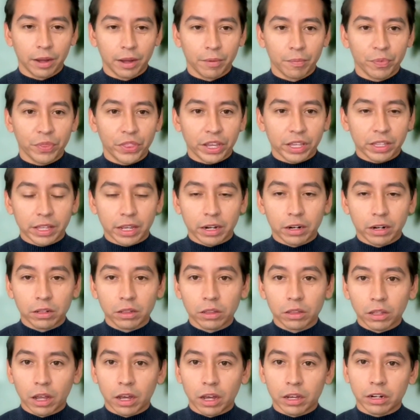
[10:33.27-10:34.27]
thing that a
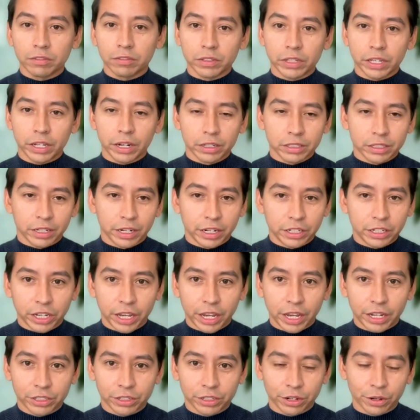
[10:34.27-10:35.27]
lot of leaders in
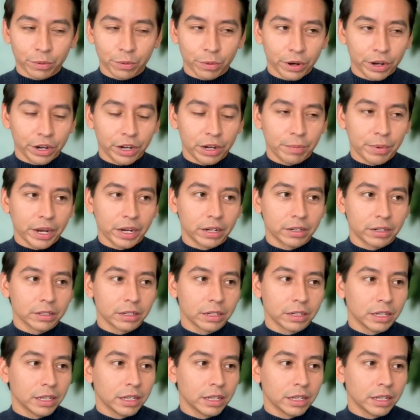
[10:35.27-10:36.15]
education are worried about.